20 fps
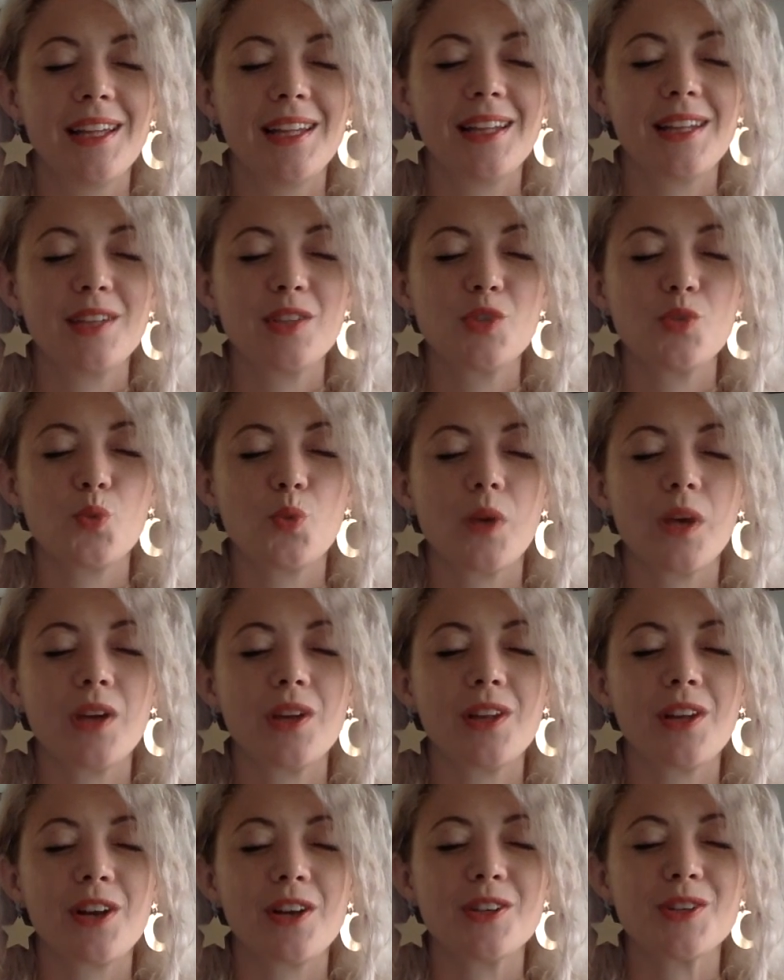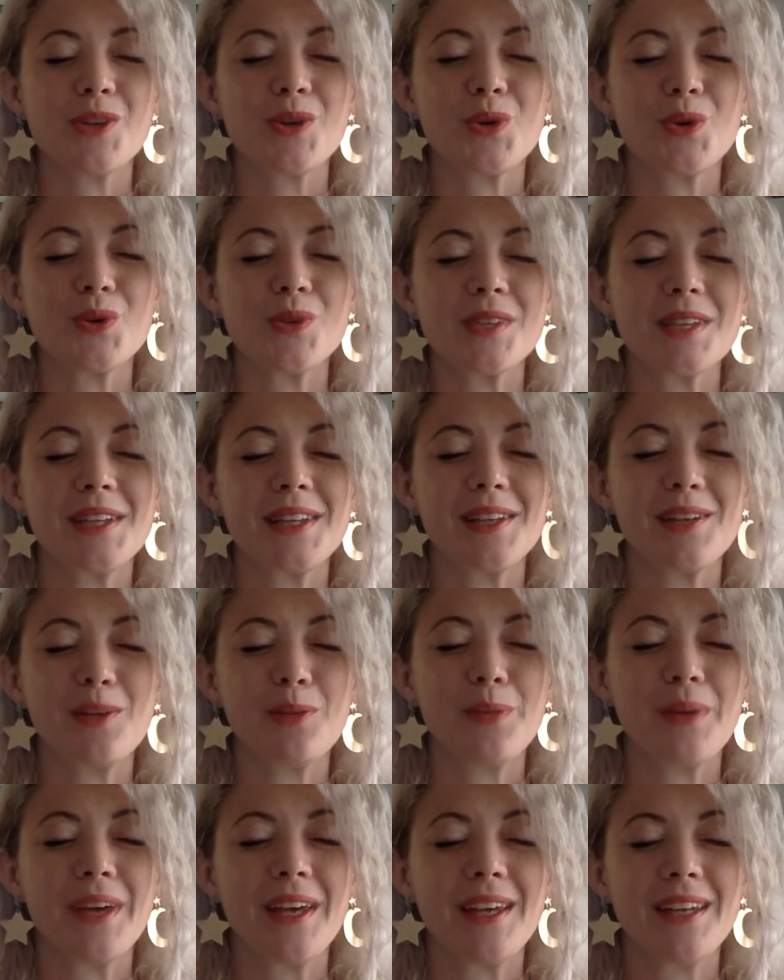Let's wiggle our toes a little
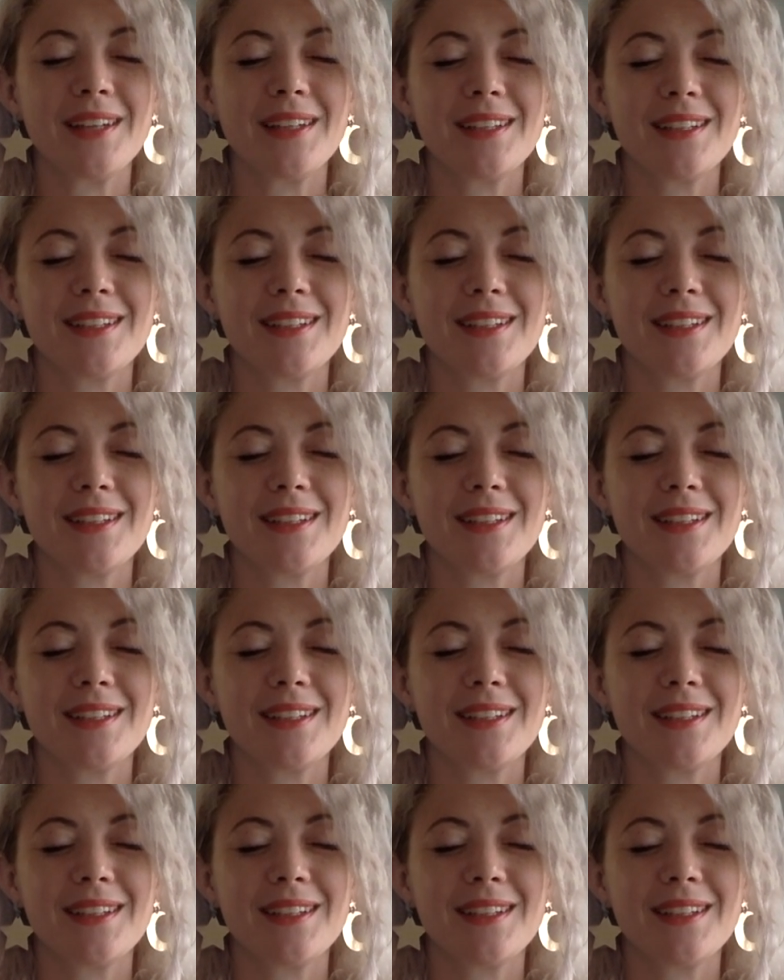bit.